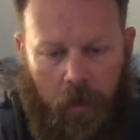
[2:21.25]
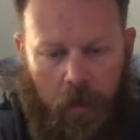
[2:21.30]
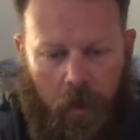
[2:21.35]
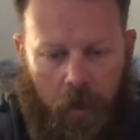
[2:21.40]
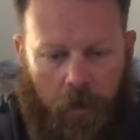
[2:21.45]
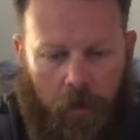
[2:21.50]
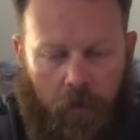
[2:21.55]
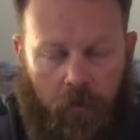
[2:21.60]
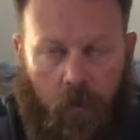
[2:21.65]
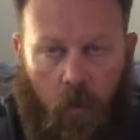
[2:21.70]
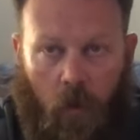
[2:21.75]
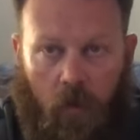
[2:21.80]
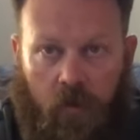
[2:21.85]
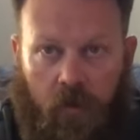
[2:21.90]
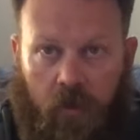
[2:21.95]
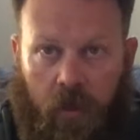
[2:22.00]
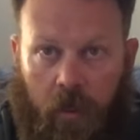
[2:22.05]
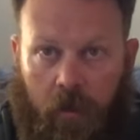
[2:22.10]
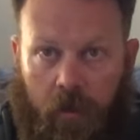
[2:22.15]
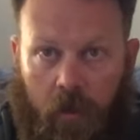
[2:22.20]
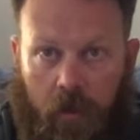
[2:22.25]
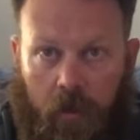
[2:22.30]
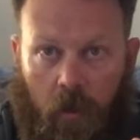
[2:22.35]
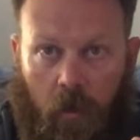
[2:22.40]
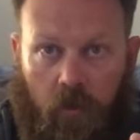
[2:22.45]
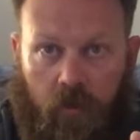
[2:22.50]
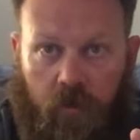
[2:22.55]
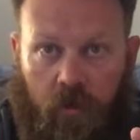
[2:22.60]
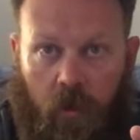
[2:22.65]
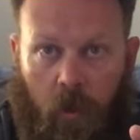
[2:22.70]
And then of course it's got the
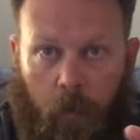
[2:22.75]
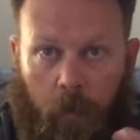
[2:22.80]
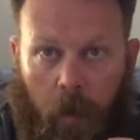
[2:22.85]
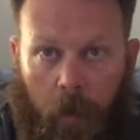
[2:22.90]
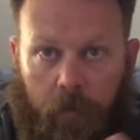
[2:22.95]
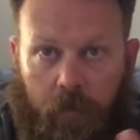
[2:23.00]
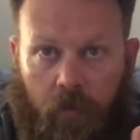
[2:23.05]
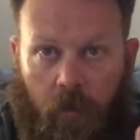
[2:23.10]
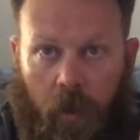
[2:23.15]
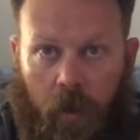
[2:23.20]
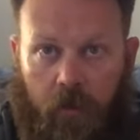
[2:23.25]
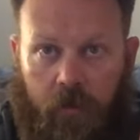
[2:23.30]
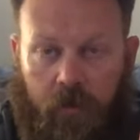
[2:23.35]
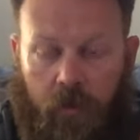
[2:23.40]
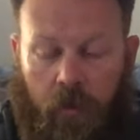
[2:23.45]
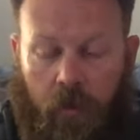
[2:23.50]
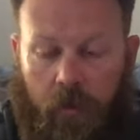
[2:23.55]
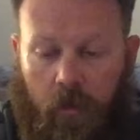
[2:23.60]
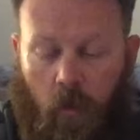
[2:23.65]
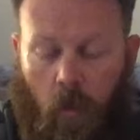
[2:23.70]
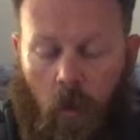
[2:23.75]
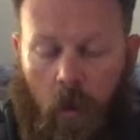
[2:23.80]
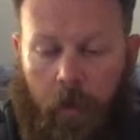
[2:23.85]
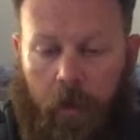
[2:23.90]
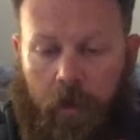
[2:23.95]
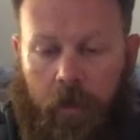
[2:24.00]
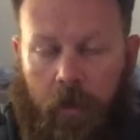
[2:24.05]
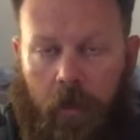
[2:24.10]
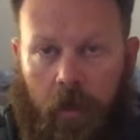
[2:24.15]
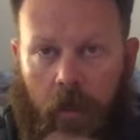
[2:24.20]
closed loop up front, so you don't have to worry
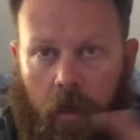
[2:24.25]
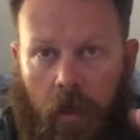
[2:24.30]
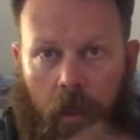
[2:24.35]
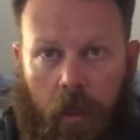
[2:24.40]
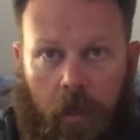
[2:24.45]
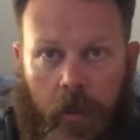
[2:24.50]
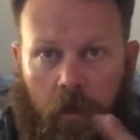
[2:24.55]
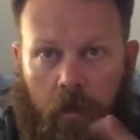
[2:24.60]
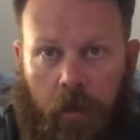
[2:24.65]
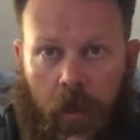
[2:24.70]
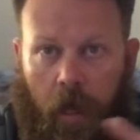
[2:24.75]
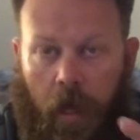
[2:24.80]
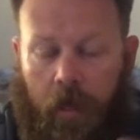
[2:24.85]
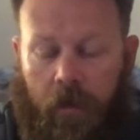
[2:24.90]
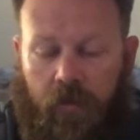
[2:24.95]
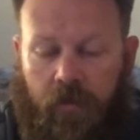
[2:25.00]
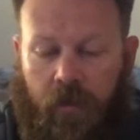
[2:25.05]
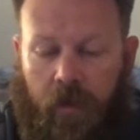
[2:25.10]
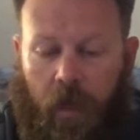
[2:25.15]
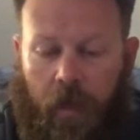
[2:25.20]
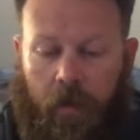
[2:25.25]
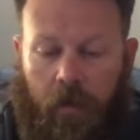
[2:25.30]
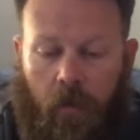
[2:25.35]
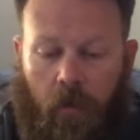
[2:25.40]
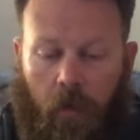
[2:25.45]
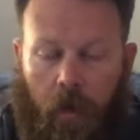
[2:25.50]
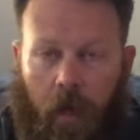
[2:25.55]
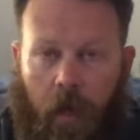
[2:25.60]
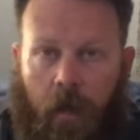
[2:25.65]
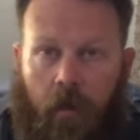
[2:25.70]
about your line sliding
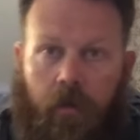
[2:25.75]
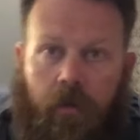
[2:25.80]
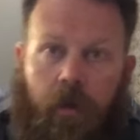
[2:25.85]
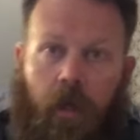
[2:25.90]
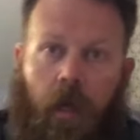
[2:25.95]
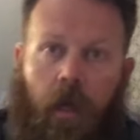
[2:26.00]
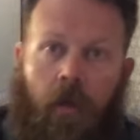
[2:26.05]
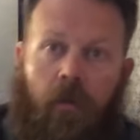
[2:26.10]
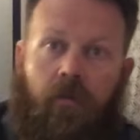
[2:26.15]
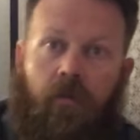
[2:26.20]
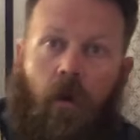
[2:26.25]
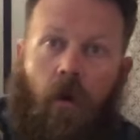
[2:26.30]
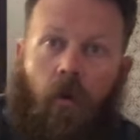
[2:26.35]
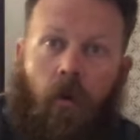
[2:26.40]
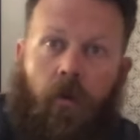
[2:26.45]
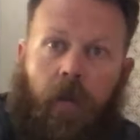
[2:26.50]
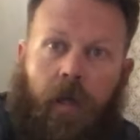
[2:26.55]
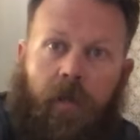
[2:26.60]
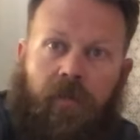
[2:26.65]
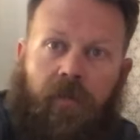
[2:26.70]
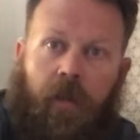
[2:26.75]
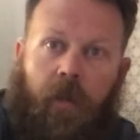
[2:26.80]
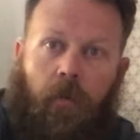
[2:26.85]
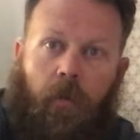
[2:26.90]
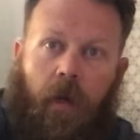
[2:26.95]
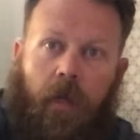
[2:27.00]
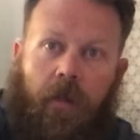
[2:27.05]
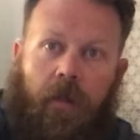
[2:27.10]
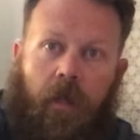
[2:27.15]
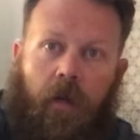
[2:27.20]
around. So that's it
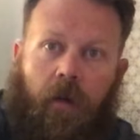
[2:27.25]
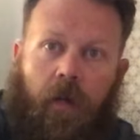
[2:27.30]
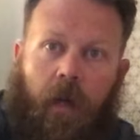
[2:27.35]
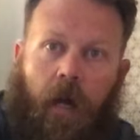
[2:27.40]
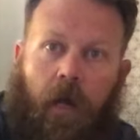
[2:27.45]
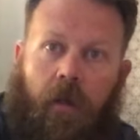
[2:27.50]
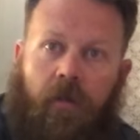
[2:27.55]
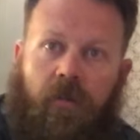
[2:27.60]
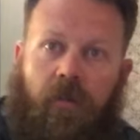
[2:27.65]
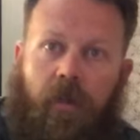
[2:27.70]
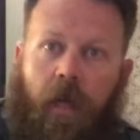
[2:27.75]
right there, guys.